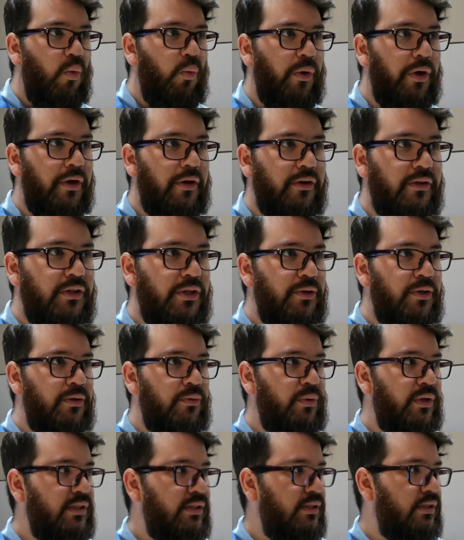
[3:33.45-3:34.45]
where there
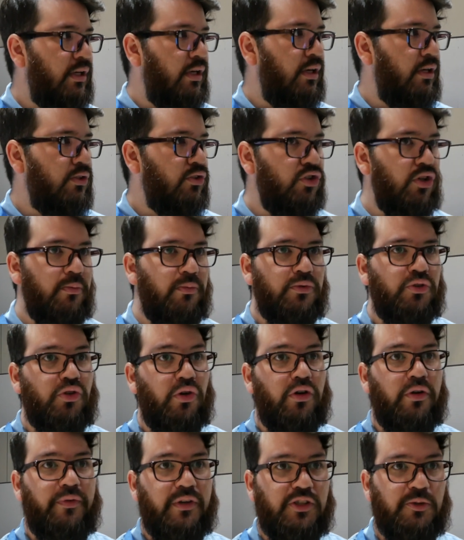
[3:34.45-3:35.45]
was uh, some
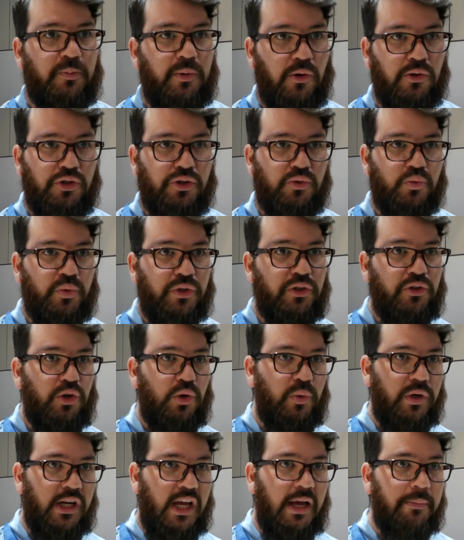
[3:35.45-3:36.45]
sort of explosion. We don't
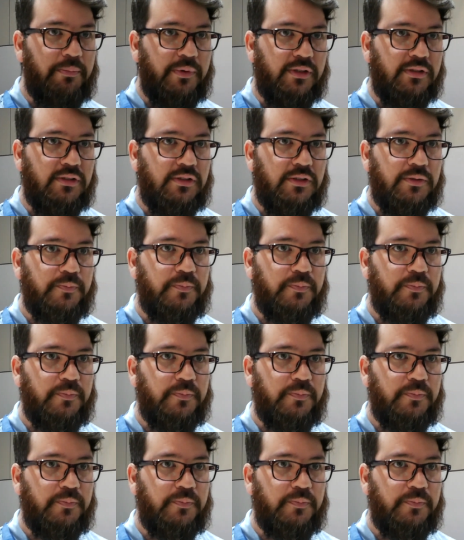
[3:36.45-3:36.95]
know what happened.